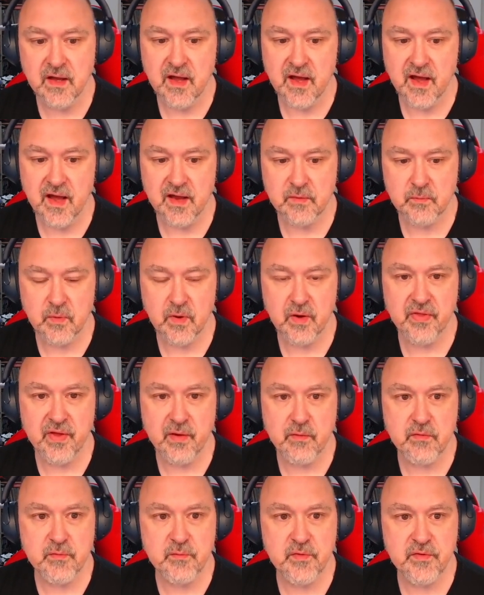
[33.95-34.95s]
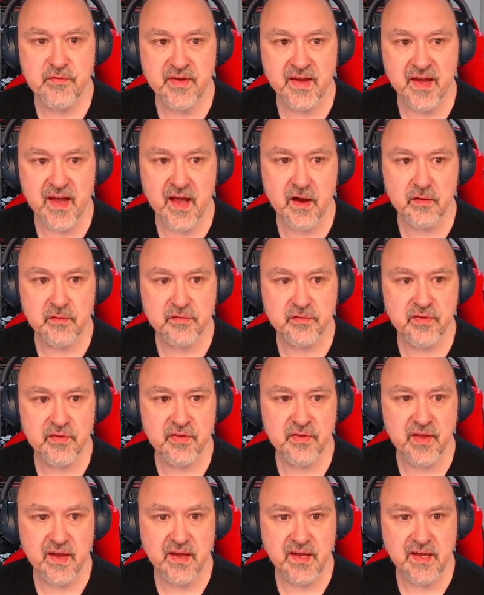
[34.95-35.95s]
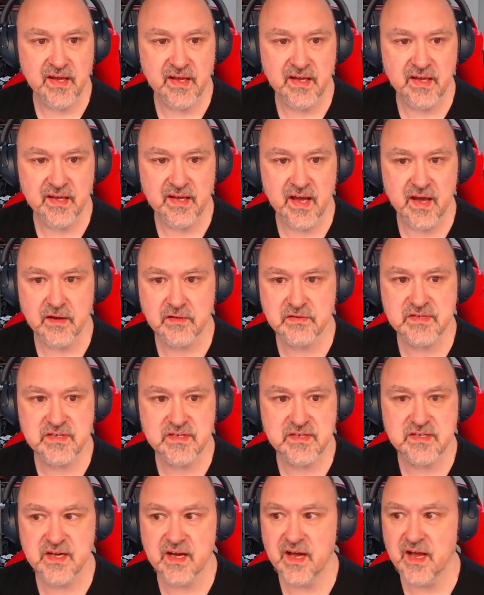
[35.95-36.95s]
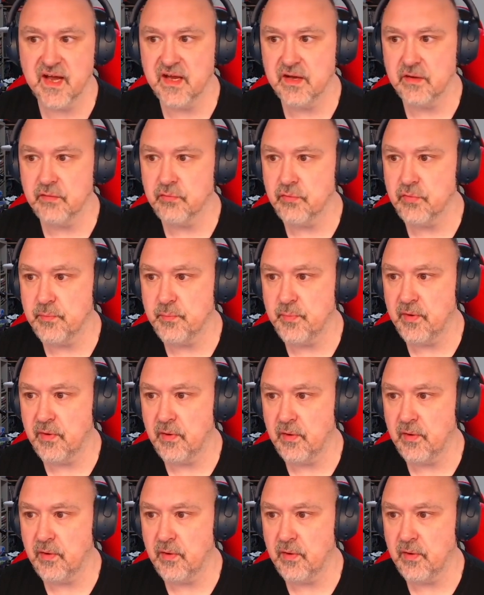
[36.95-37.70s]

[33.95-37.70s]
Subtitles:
And while they were moving out, they encountered a group